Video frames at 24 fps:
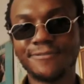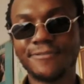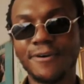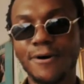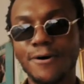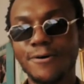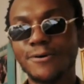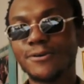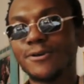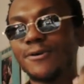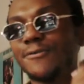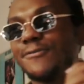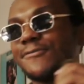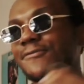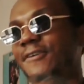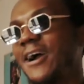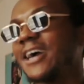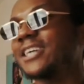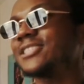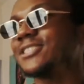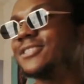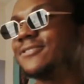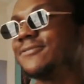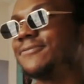photo,
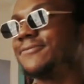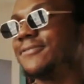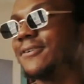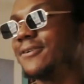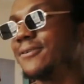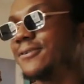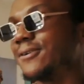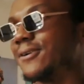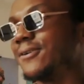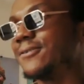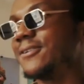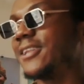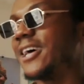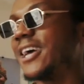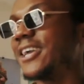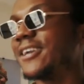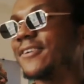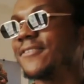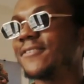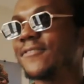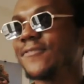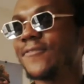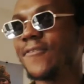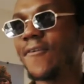fashion photo,
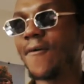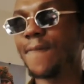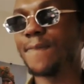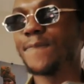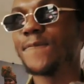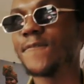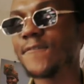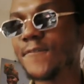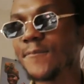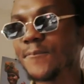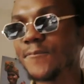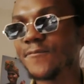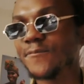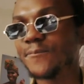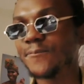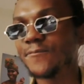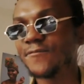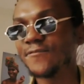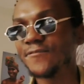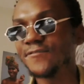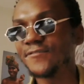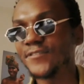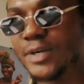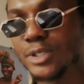like
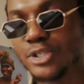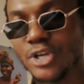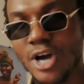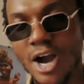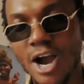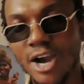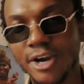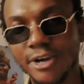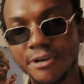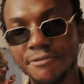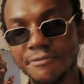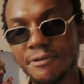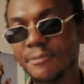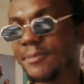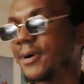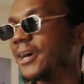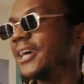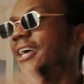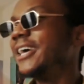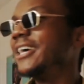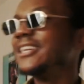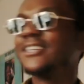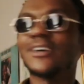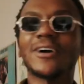photography.
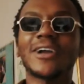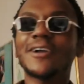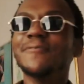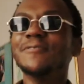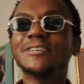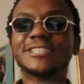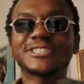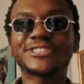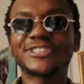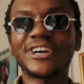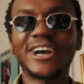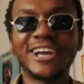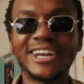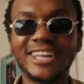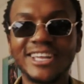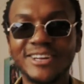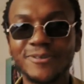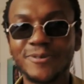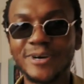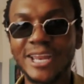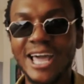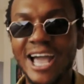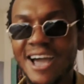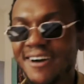But don't get me started.
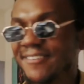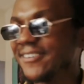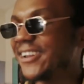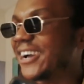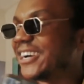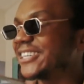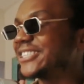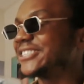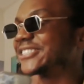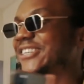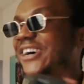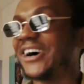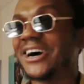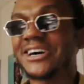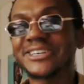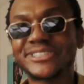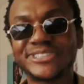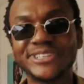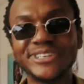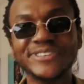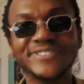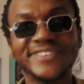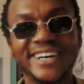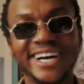I'm not gonna
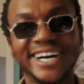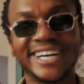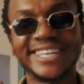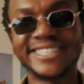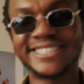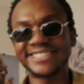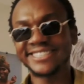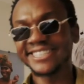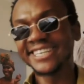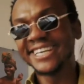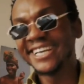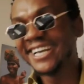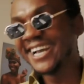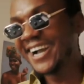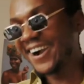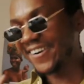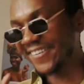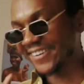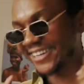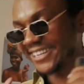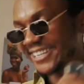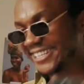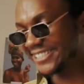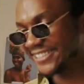talk too much. I'm
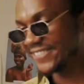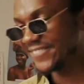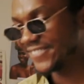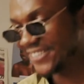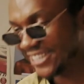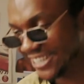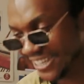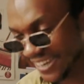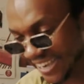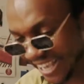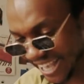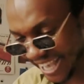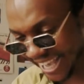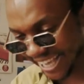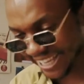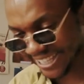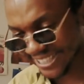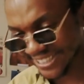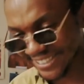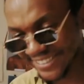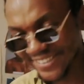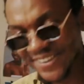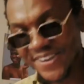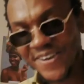gonna let the video
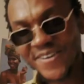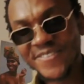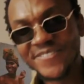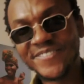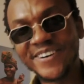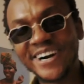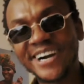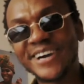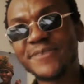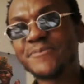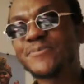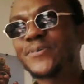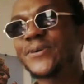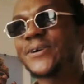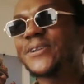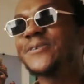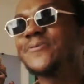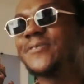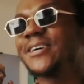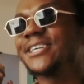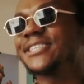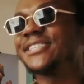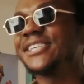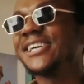end. But pretty
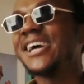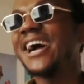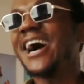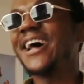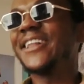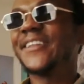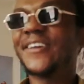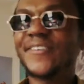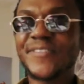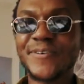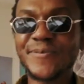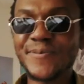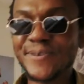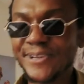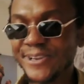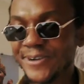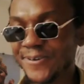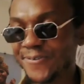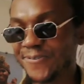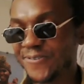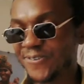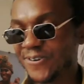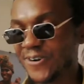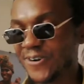much, I love the
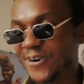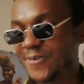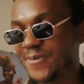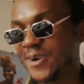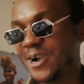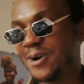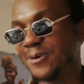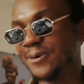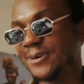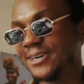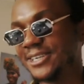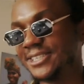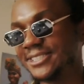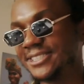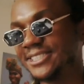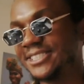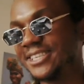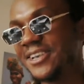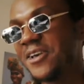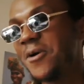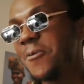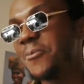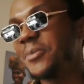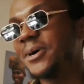medium format ones,
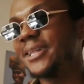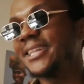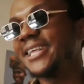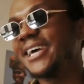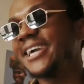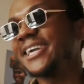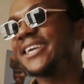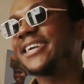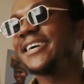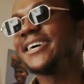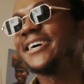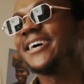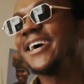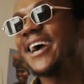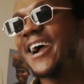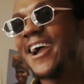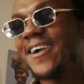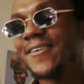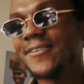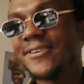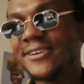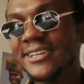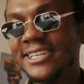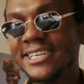but like, I
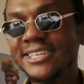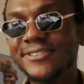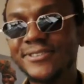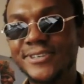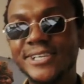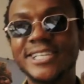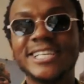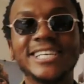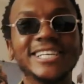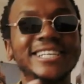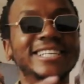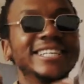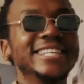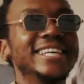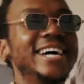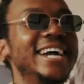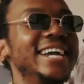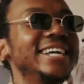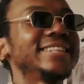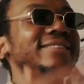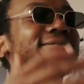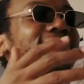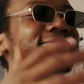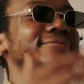really, really
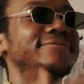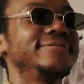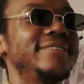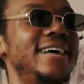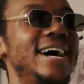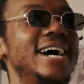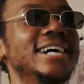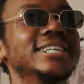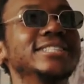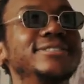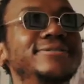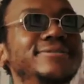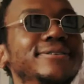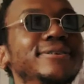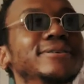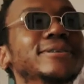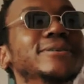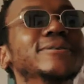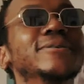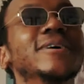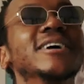like the flash photo